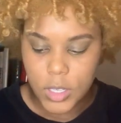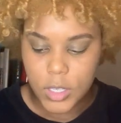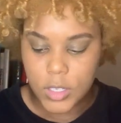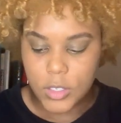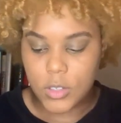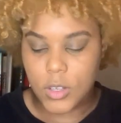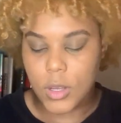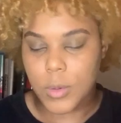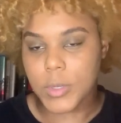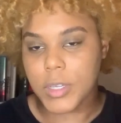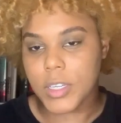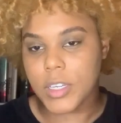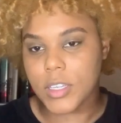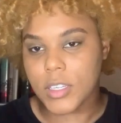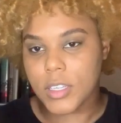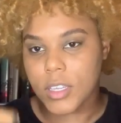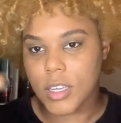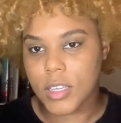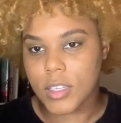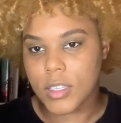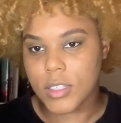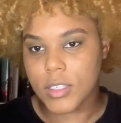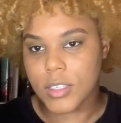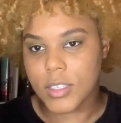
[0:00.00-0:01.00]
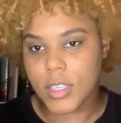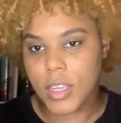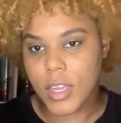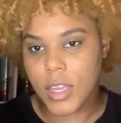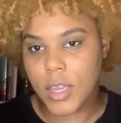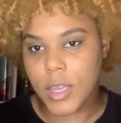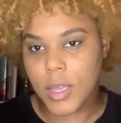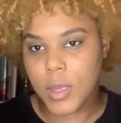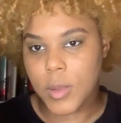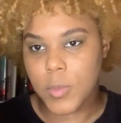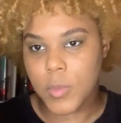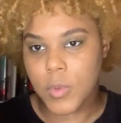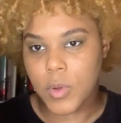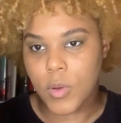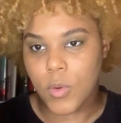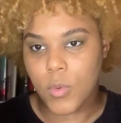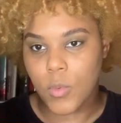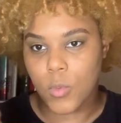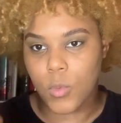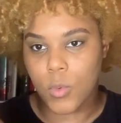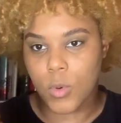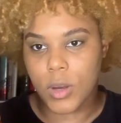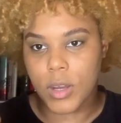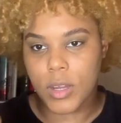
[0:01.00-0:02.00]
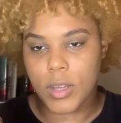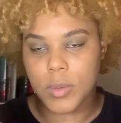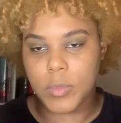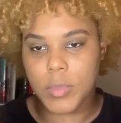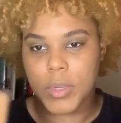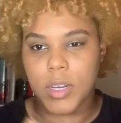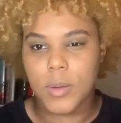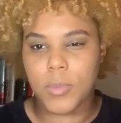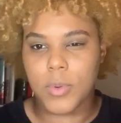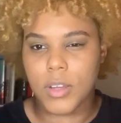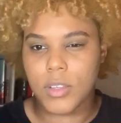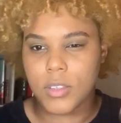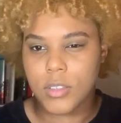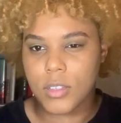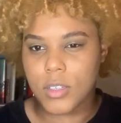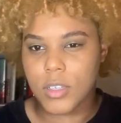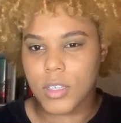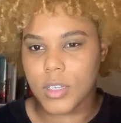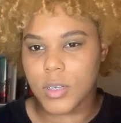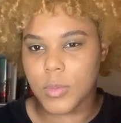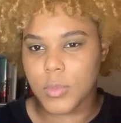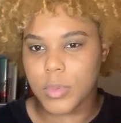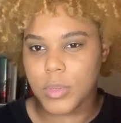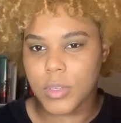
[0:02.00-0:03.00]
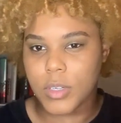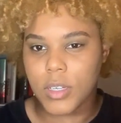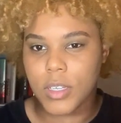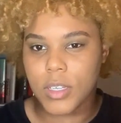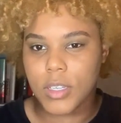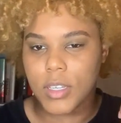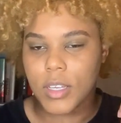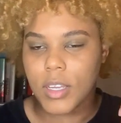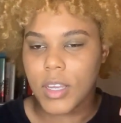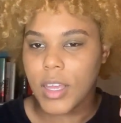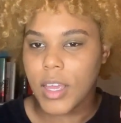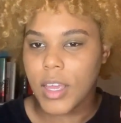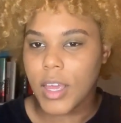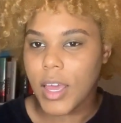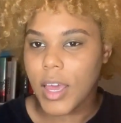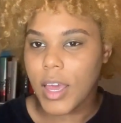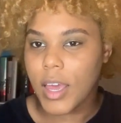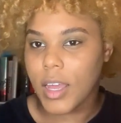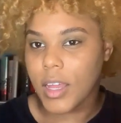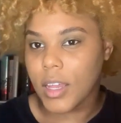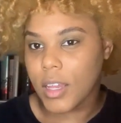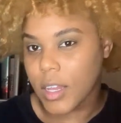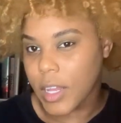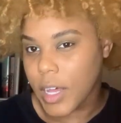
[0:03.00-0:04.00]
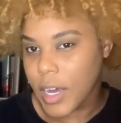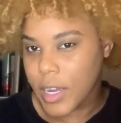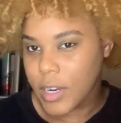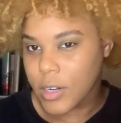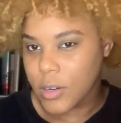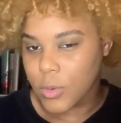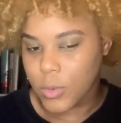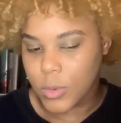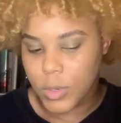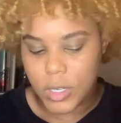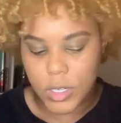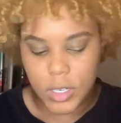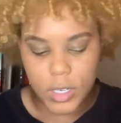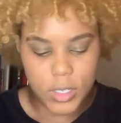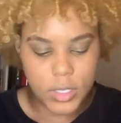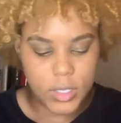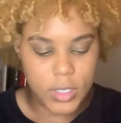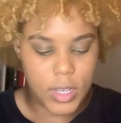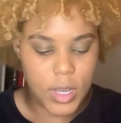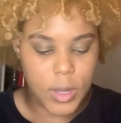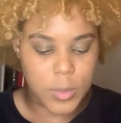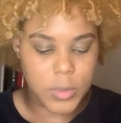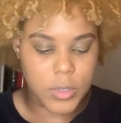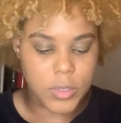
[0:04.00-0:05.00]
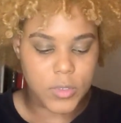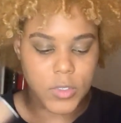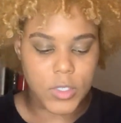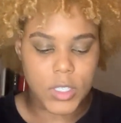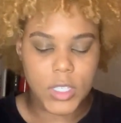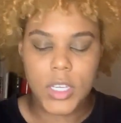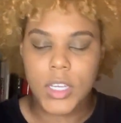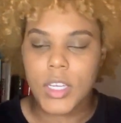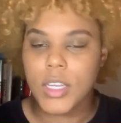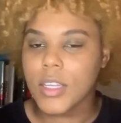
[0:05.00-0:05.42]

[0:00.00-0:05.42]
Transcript: So I'm gonna take the same one, but I'm also gonna put a lighter one on top of it.